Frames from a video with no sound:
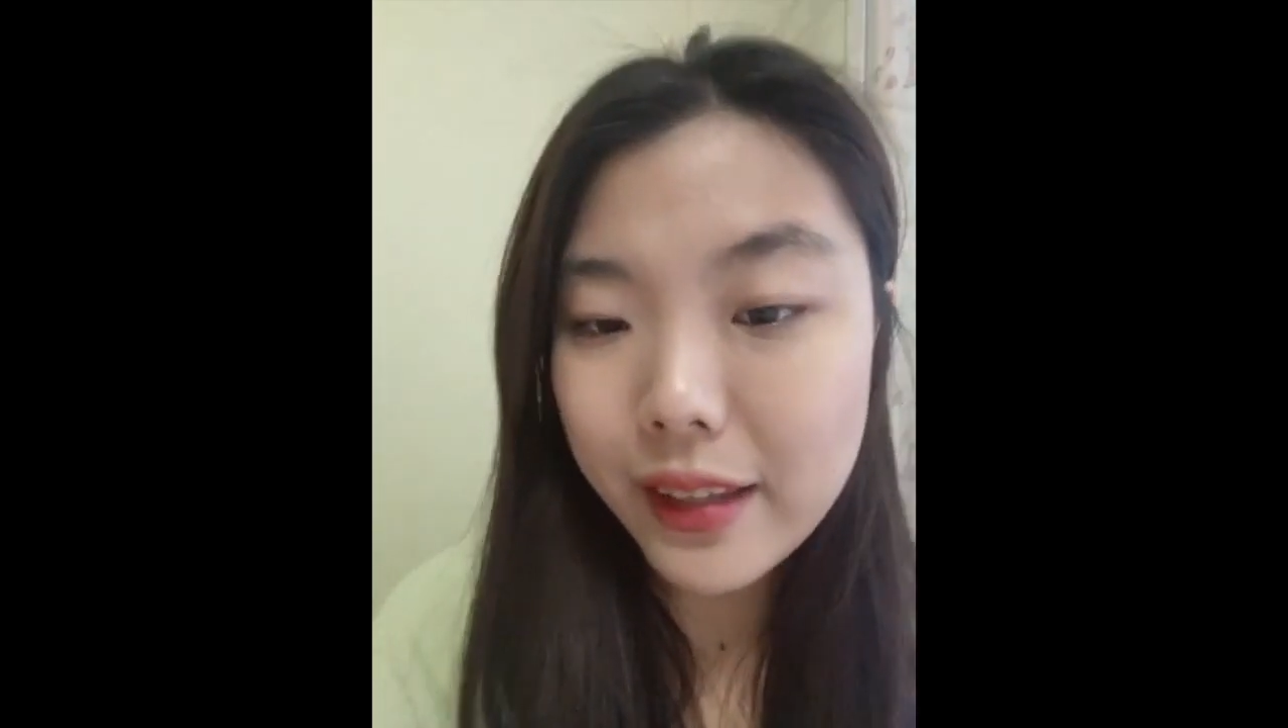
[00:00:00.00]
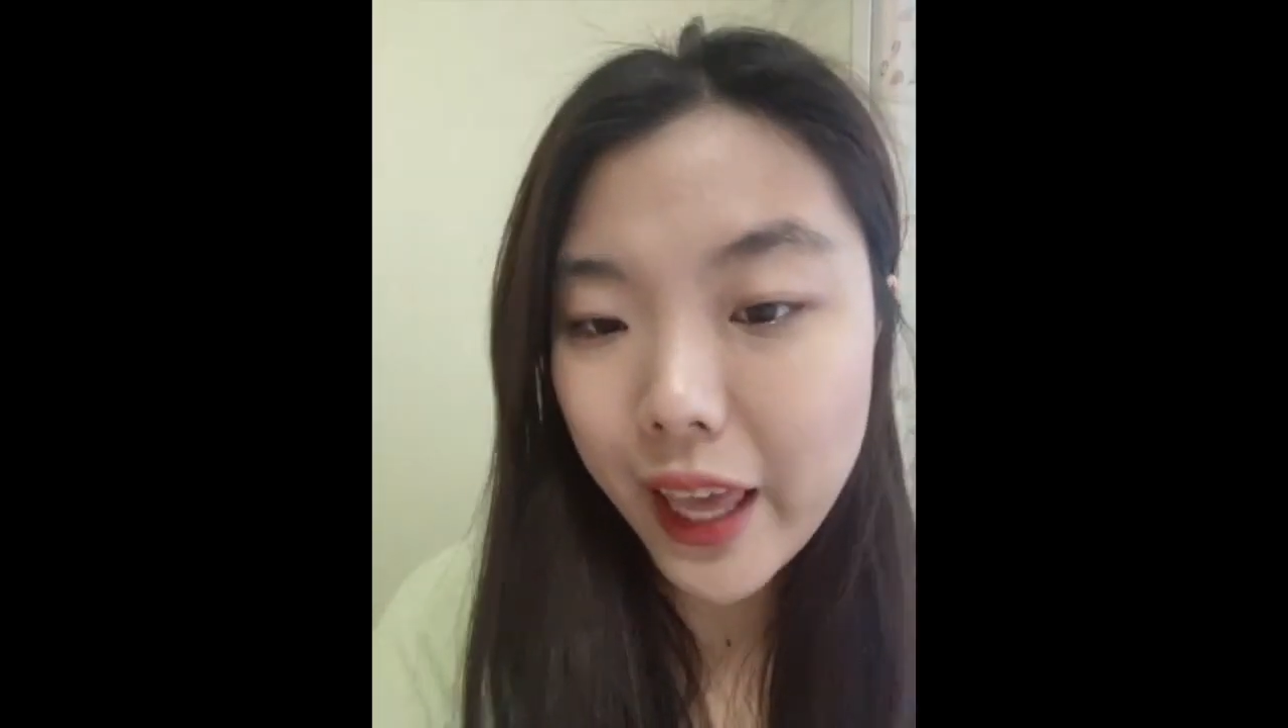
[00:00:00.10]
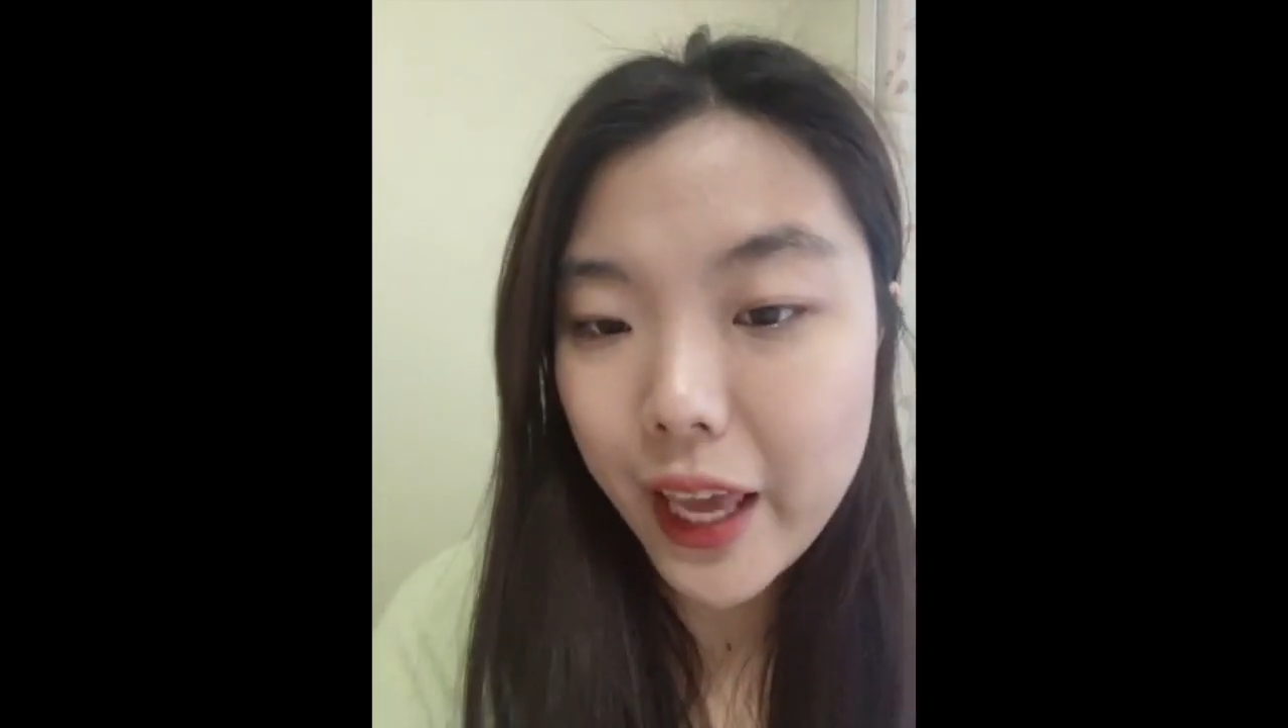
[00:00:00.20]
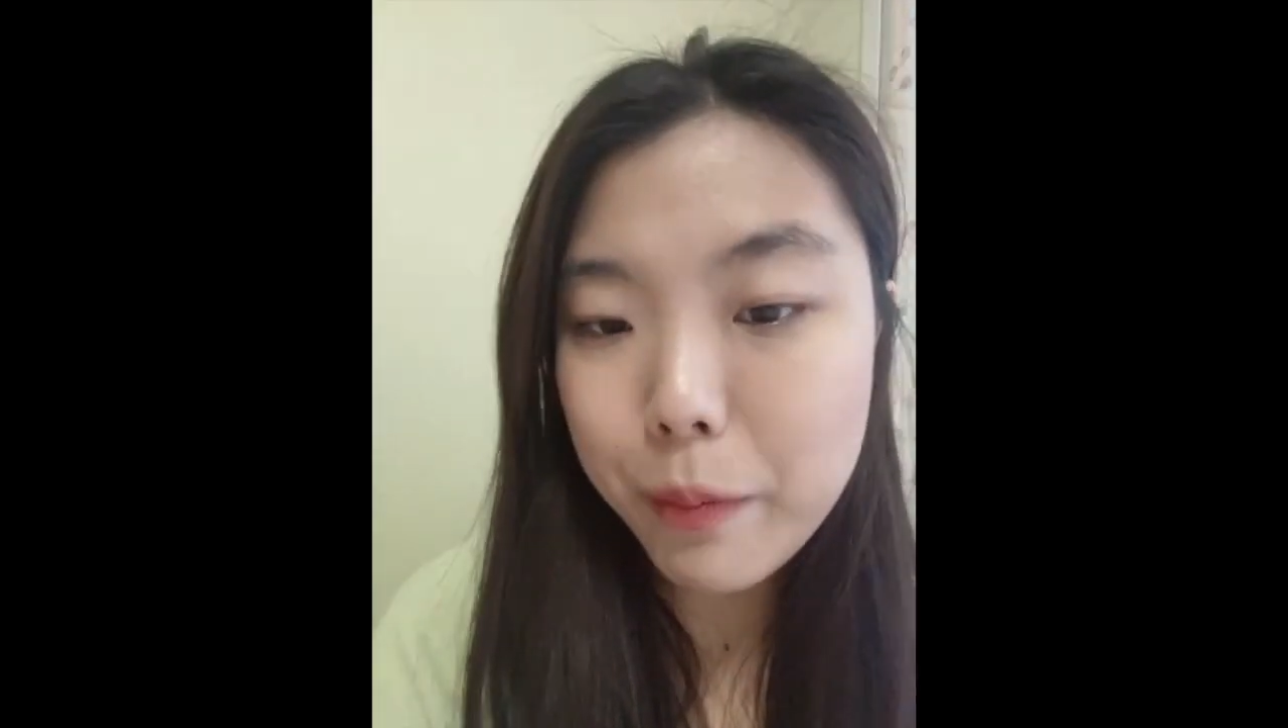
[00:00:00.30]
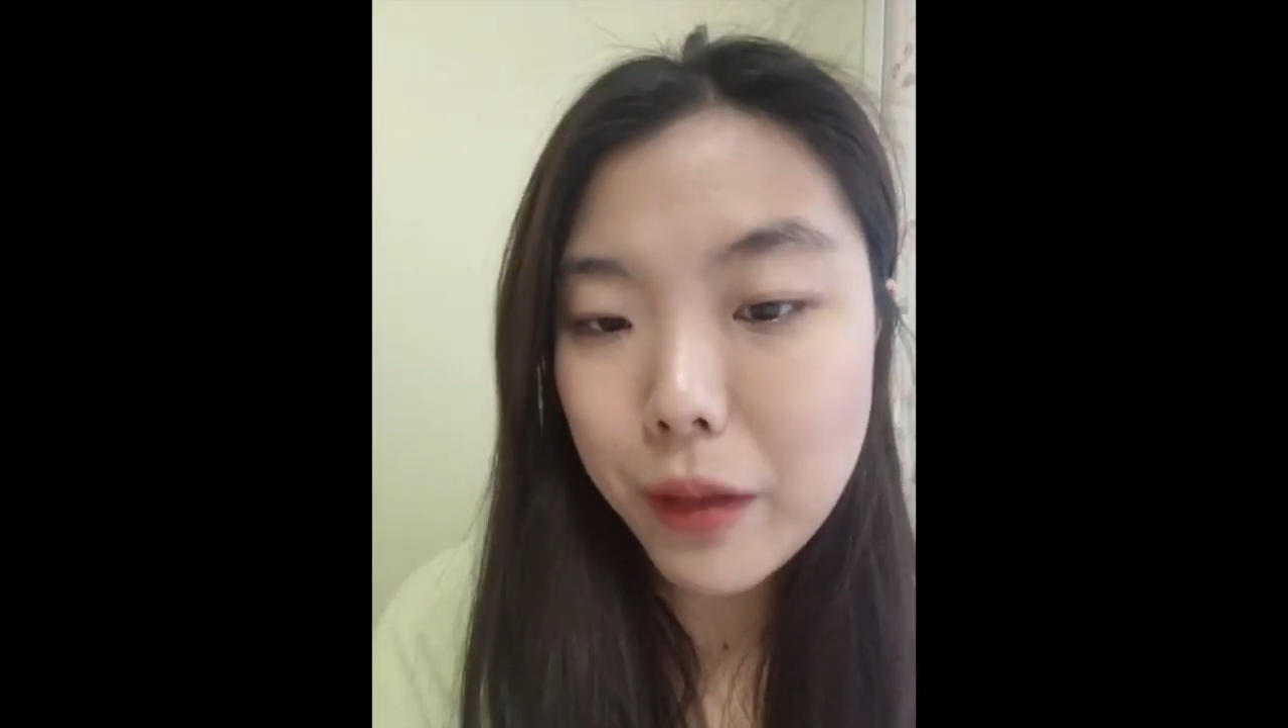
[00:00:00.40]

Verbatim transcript: same